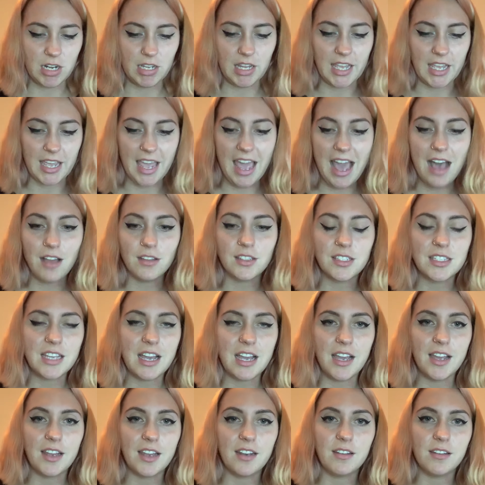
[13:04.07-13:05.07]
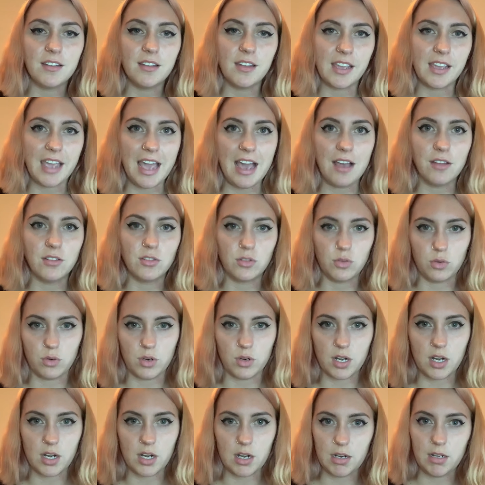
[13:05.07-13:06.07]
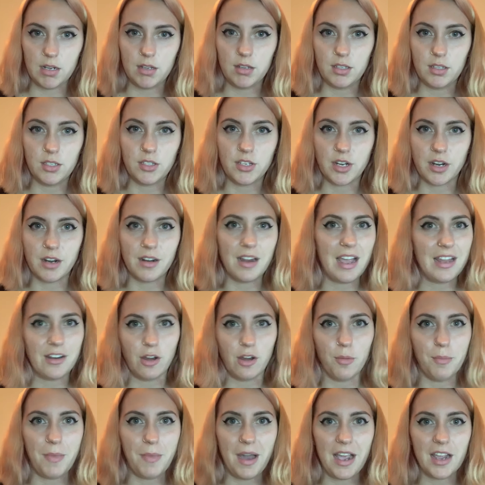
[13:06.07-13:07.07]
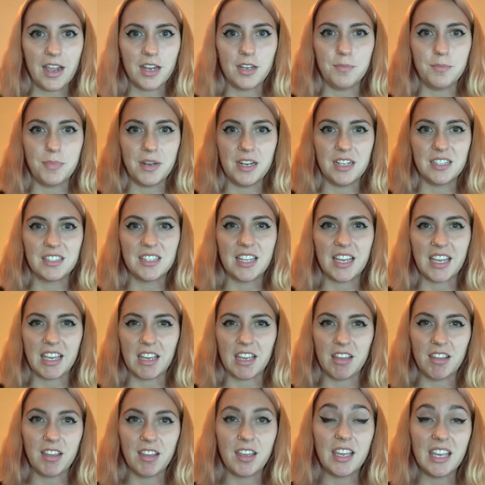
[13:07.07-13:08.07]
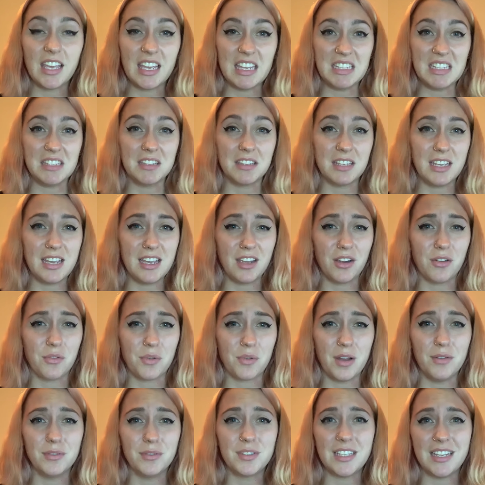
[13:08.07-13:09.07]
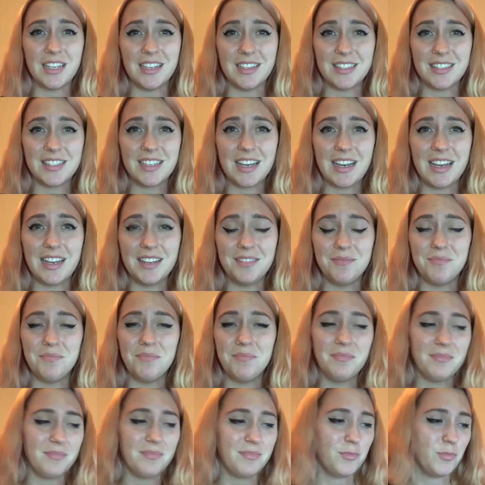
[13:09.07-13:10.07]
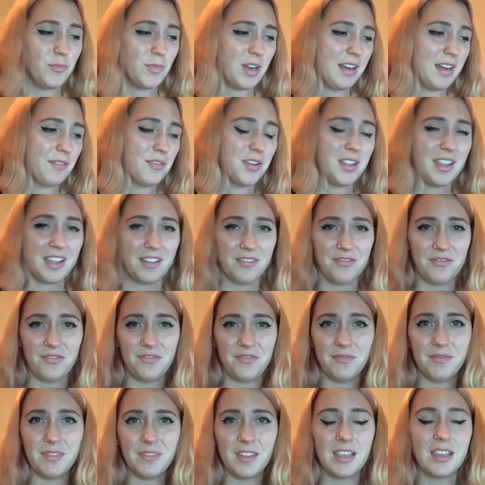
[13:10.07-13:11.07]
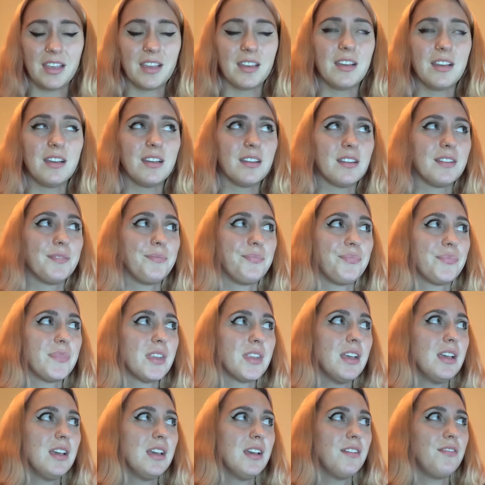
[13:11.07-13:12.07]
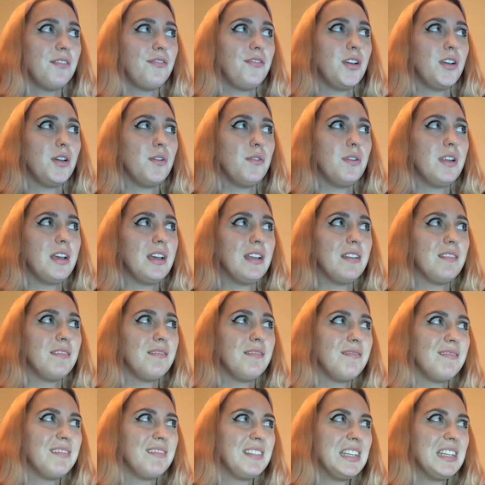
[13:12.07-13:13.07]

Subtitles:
like outside, like outdoor dirt. I don't mind, but it's like gross inside, whatever, like food and